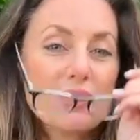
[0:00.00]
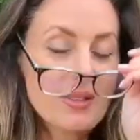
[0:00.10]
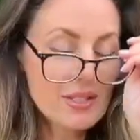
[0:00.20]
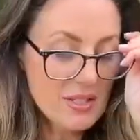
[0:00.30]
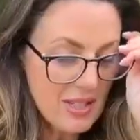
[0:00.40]

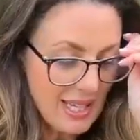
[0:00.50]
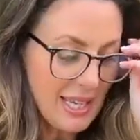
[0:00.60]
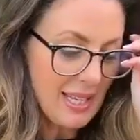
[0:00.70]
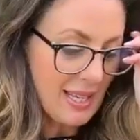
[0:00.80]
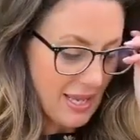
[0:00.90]
so that you can
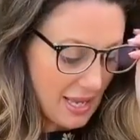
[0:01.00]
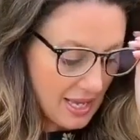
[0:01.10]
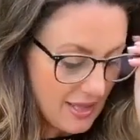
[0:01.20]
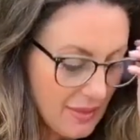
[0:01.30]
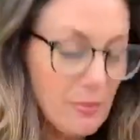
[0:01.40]
get
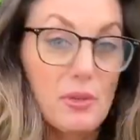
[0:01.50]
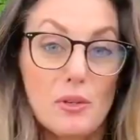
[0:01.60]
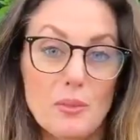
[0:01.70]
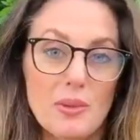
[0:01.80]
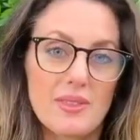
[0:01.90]
in the
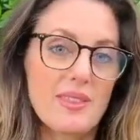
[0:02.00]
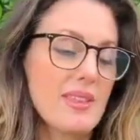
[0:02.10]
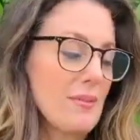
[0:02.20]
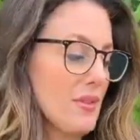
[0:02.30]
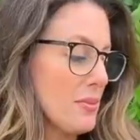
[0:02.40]
mood with the
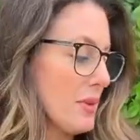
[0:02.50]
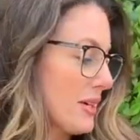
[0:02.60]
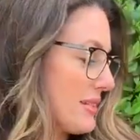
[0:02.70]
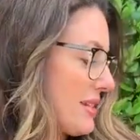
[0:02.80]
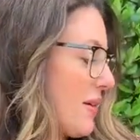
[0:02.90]
theme of the
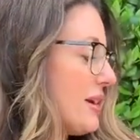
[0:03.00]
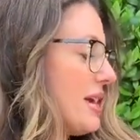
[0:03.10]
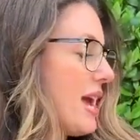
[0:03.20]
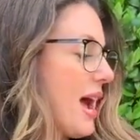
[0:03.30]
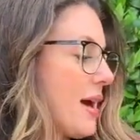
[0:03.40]
book. So,
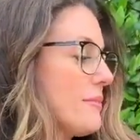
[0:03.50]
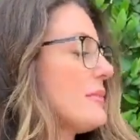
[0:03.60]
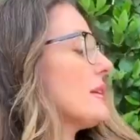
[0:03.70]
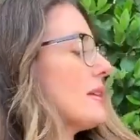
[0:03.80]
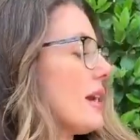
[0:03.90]

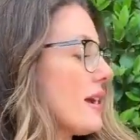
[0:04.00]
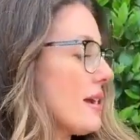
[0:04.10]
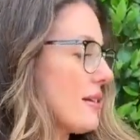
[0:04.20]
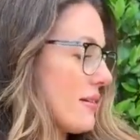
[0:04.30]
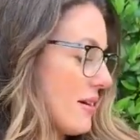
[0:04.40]
Amelia
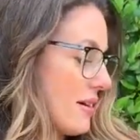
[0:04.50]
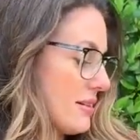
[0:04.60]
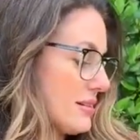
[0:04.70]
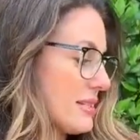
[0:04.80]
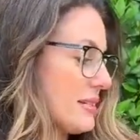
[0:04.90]

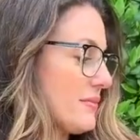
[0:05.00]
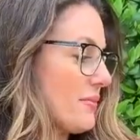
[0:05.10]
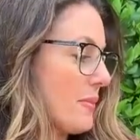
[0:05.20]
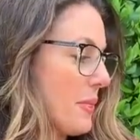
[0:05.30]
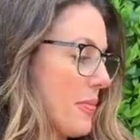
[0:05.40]
Earhart,
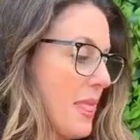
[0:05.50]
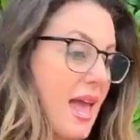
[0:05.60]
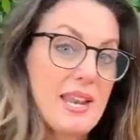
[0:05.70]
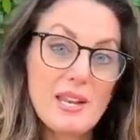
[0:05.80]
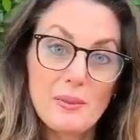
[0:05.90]

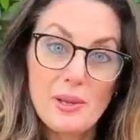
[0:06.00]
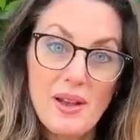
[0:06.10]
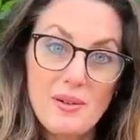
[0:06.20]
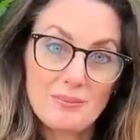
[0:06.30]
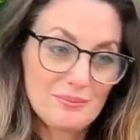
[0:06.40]
and here we go.